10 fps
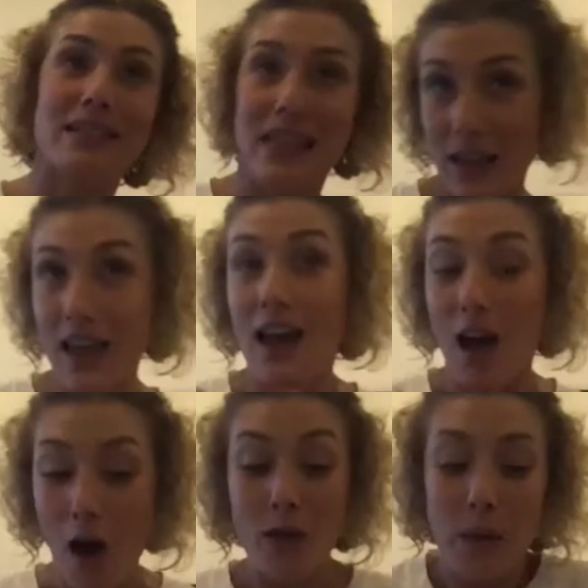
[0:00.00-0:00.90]
like,
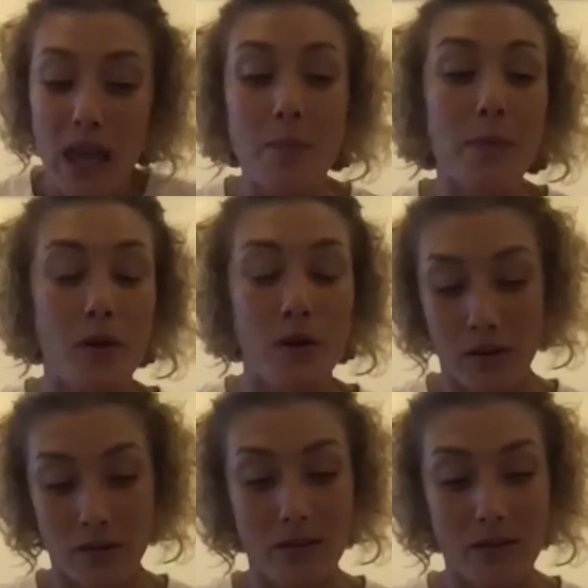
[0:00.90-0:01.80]
on paper,
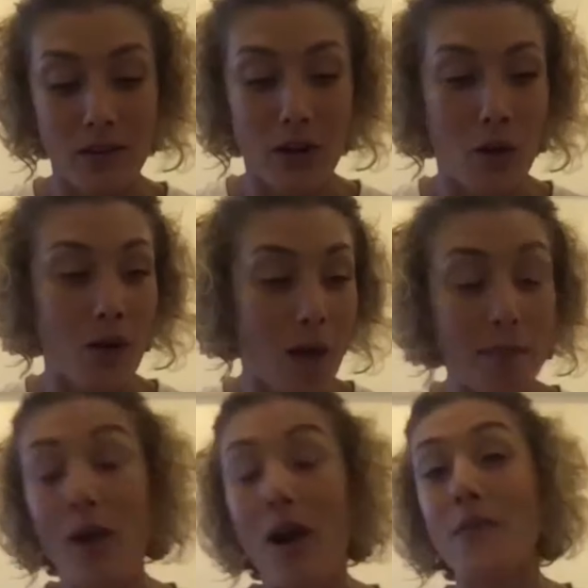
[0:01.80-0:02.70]
you know,
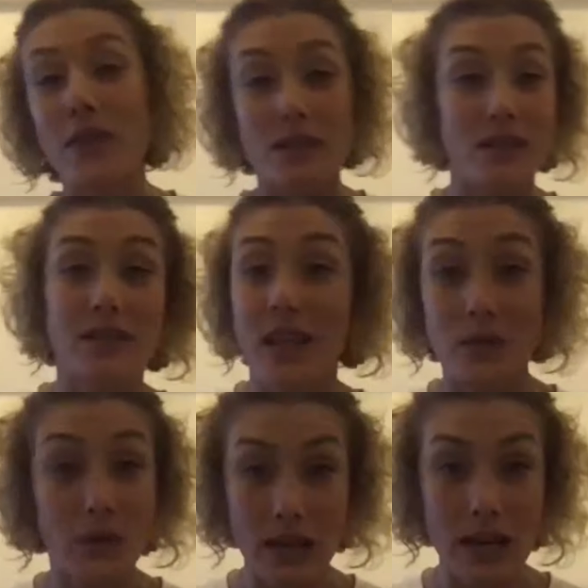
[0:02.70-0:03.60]
coming off this
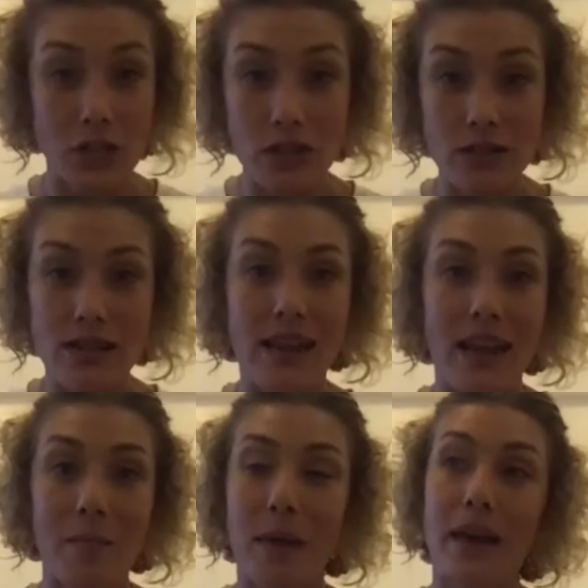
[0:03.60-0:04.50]
successful Nations League
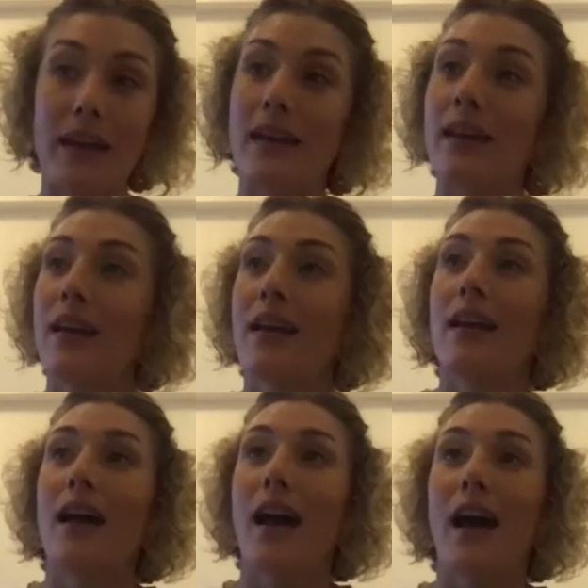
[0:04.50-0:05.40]
campaign,
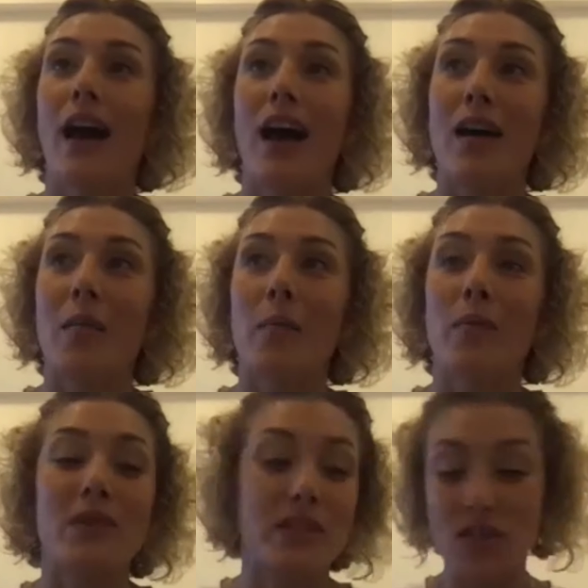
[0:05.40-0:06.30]

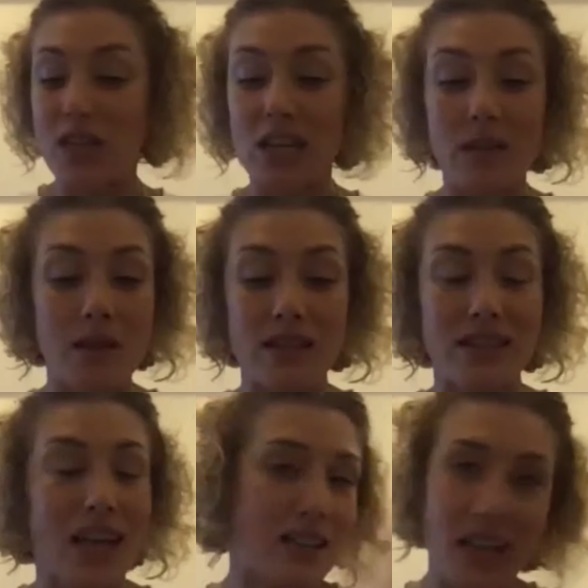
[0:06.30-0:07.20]
this team is
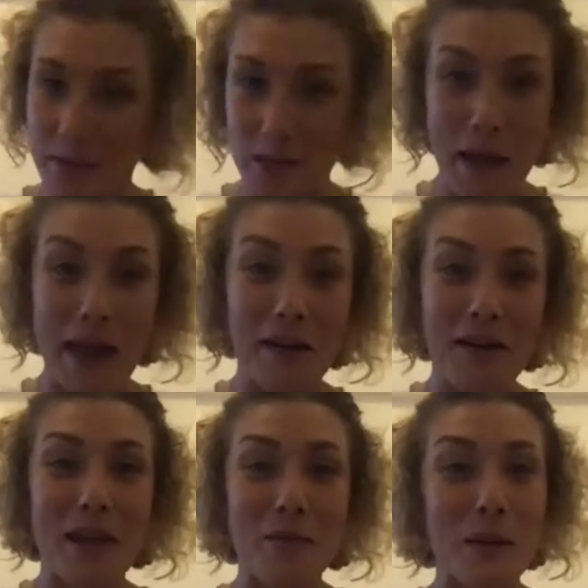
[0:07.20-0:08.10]
10 times better
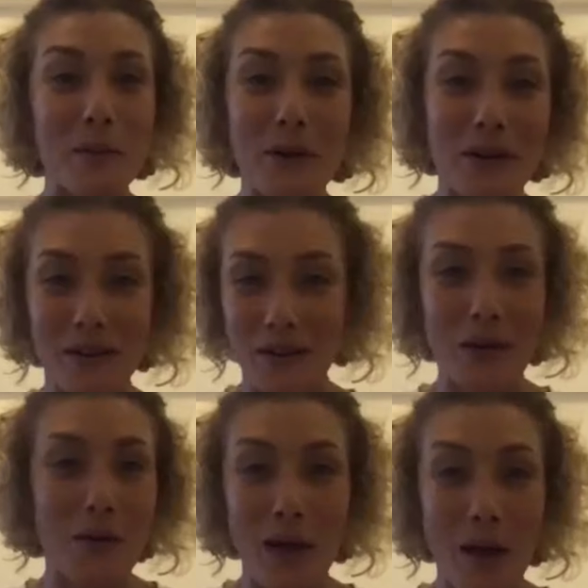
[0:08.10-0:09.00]
than we were, you
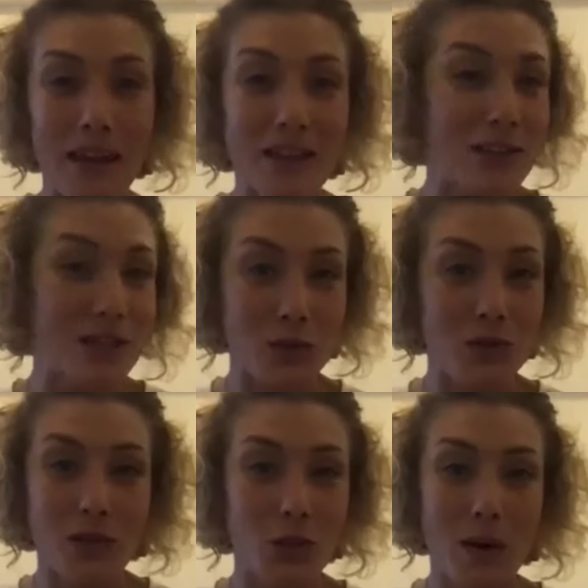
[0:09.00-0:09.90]
know, coming into
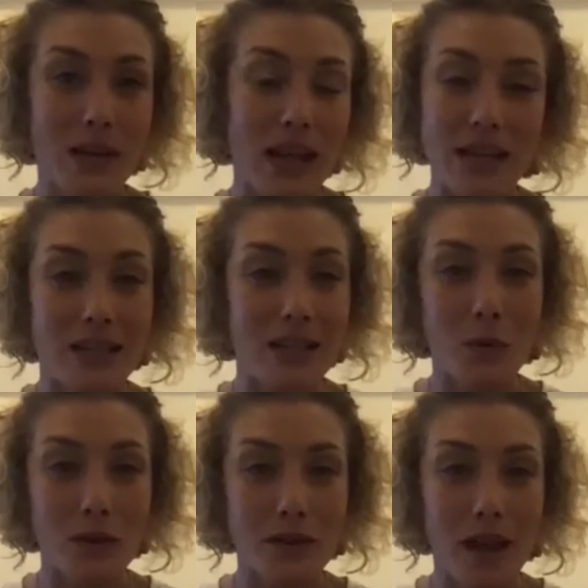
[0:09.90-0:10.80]
the 2018
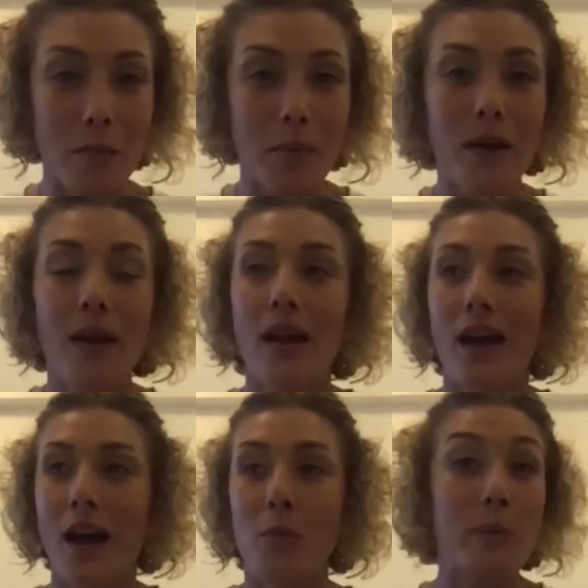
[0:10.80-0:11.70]
World Cup.
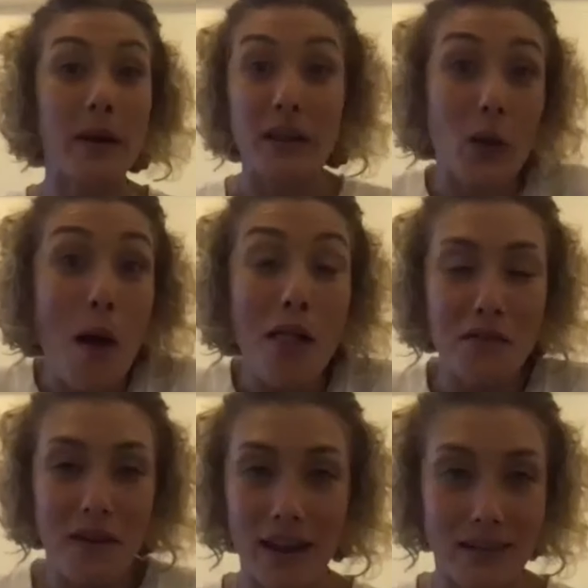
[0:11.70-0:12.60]
We barely
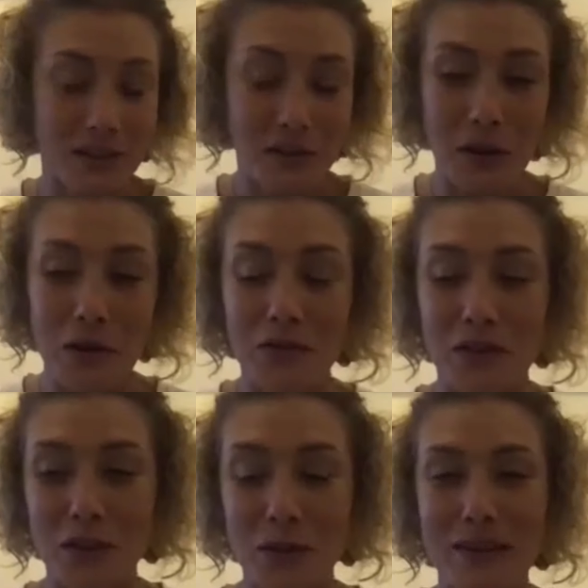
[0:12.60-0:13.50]
qualified, you know, for
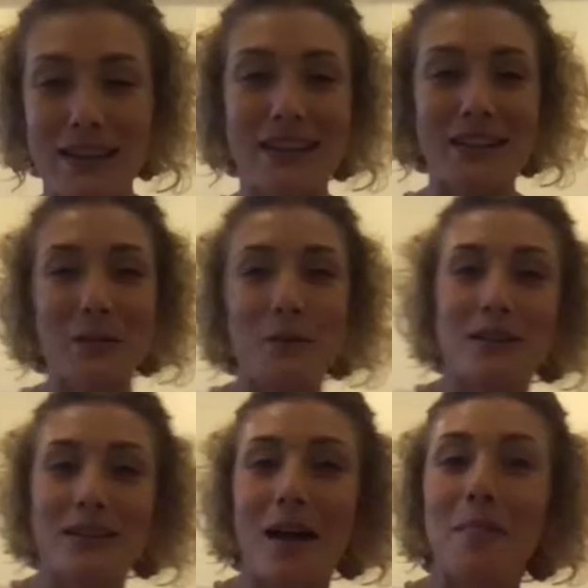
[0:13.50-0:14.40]
the 2018
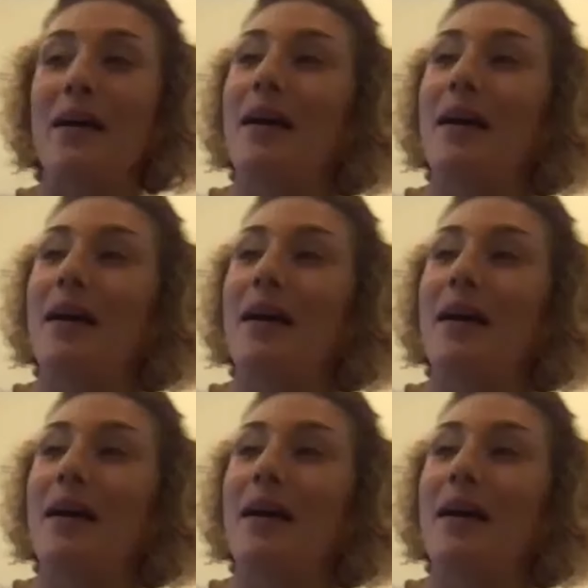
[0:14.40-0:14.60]
World Cup.